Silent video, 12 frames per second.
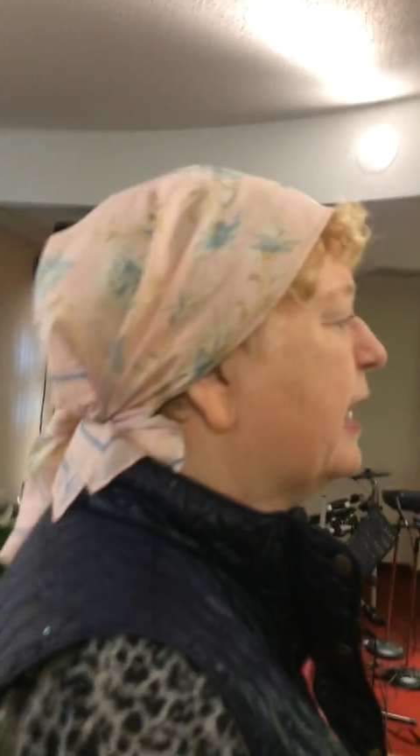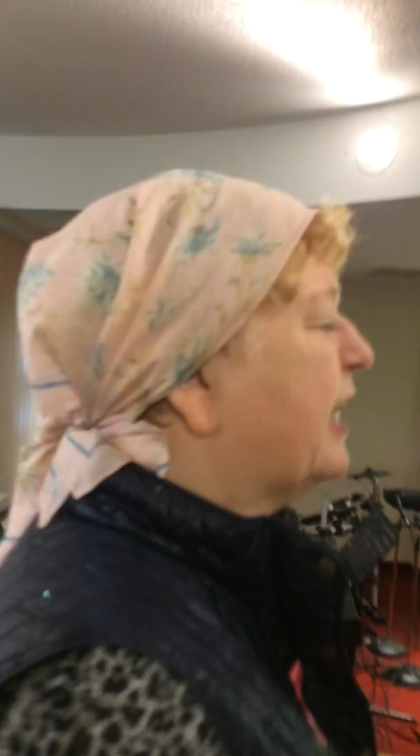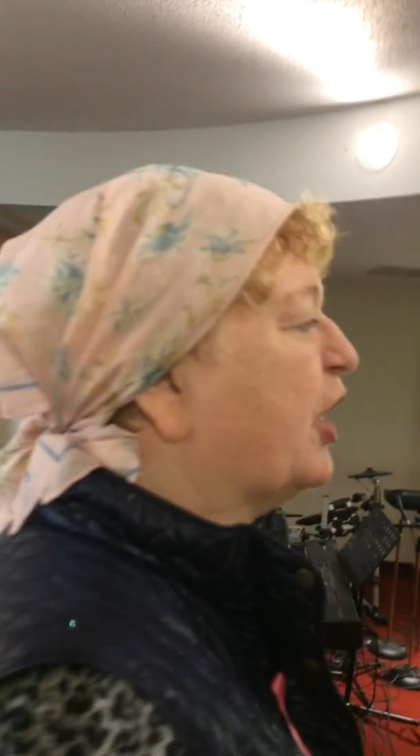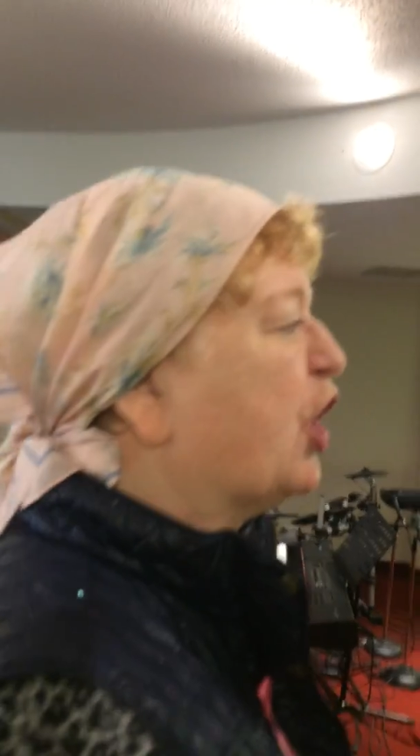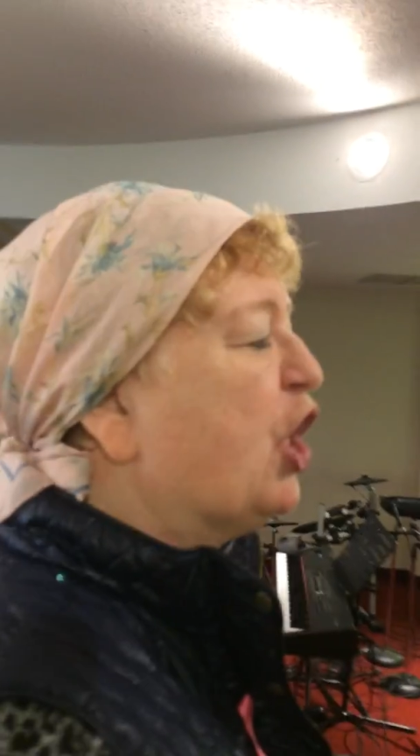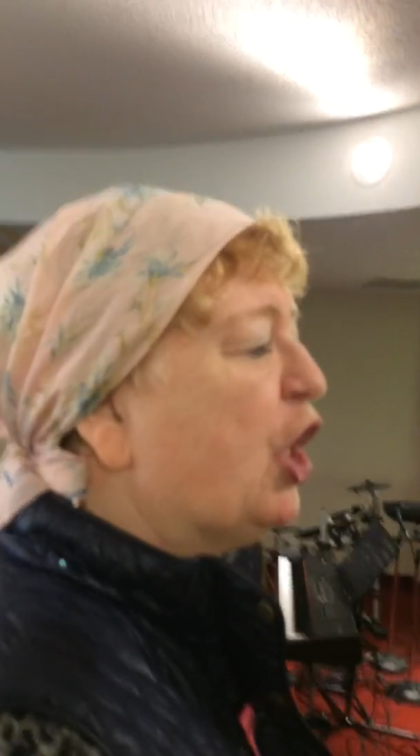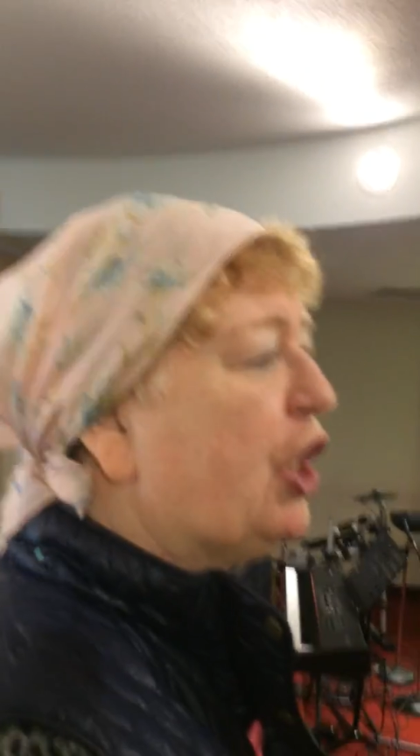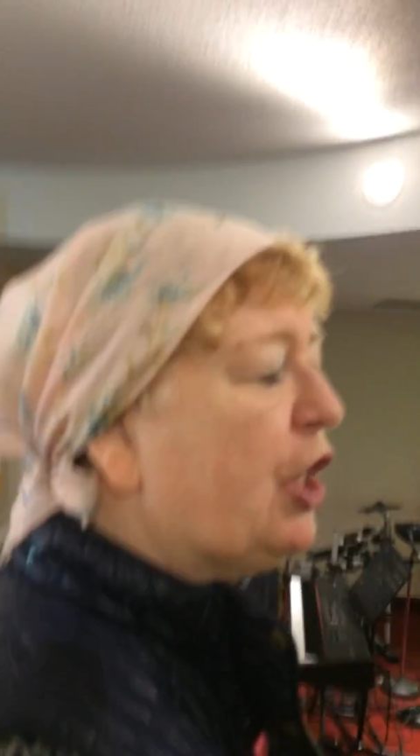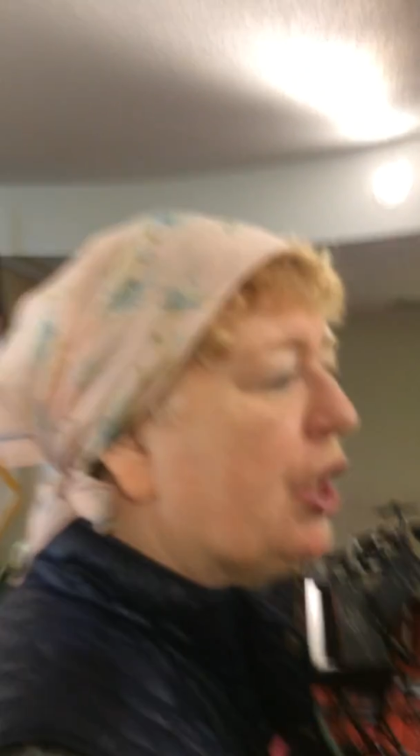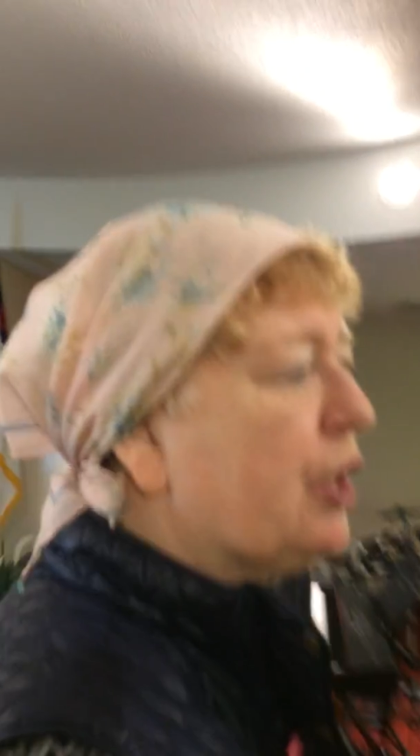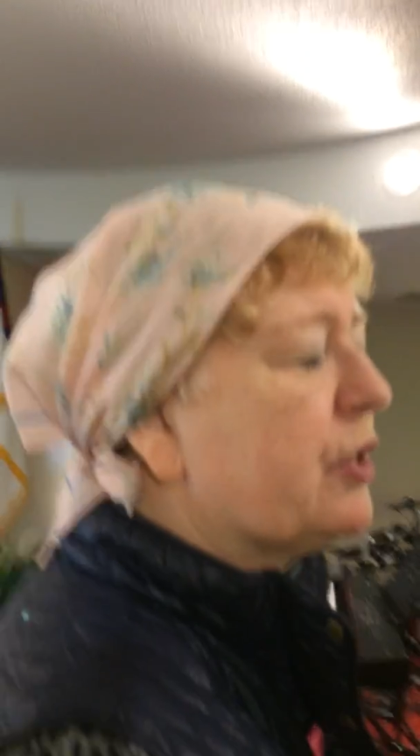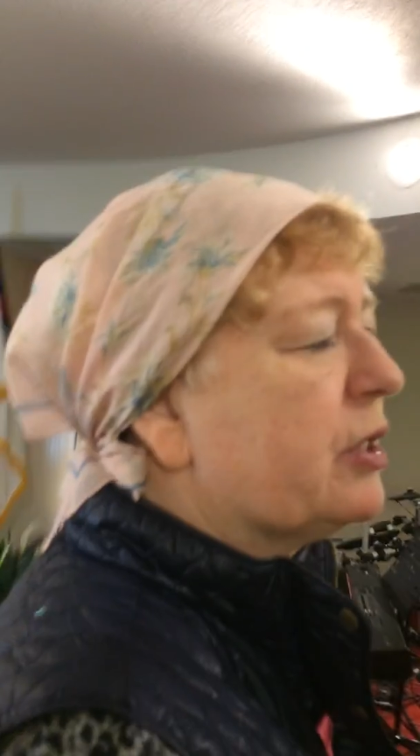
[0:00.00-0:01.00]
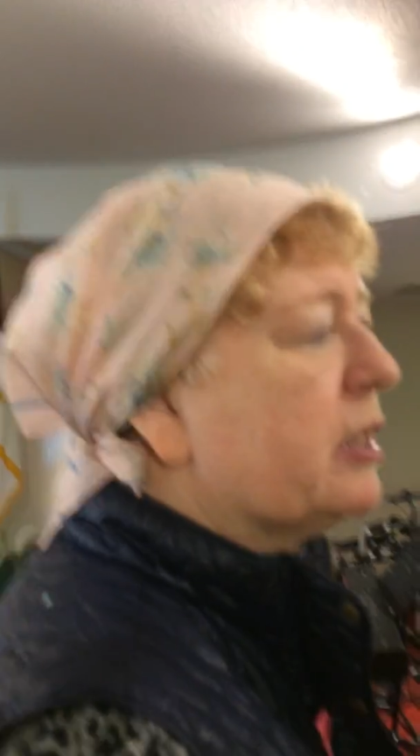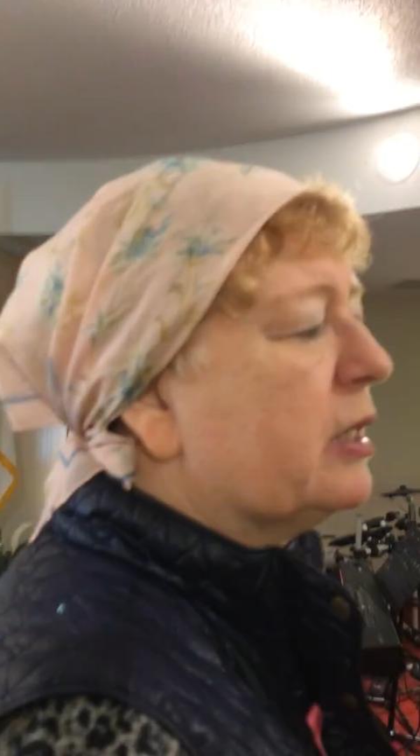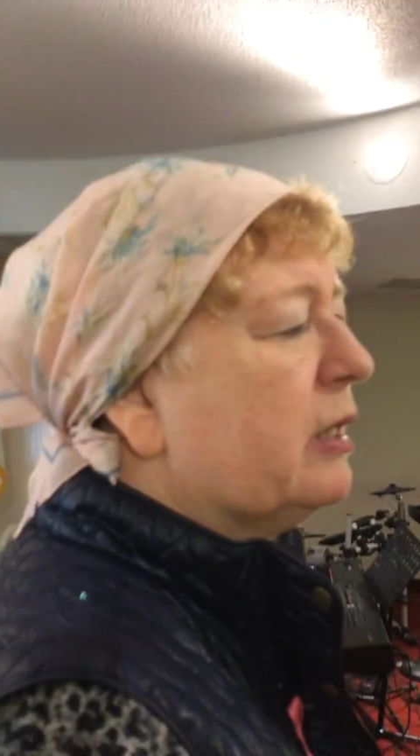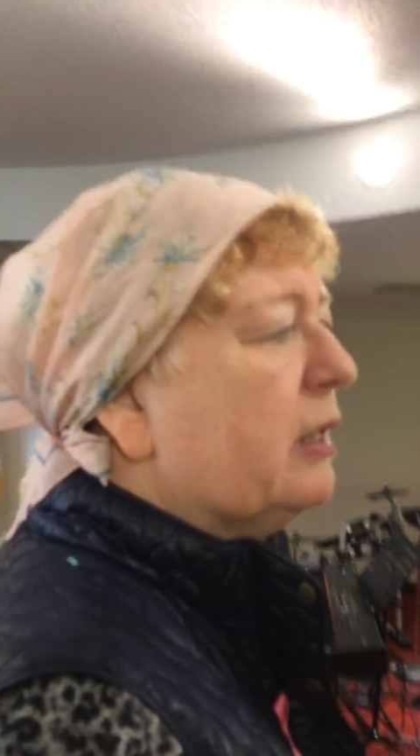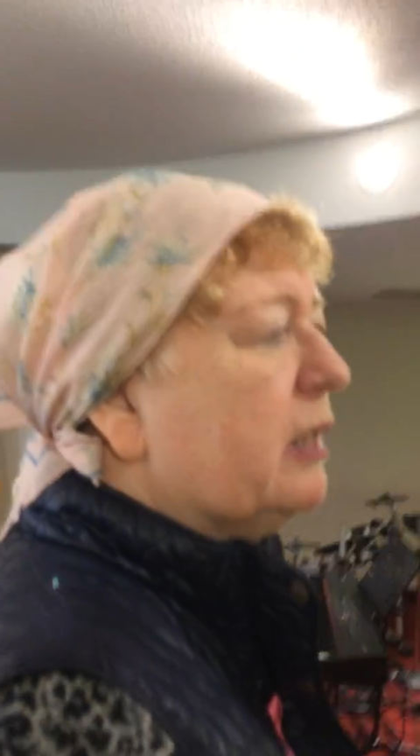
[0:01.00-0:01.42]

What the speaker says: in a cult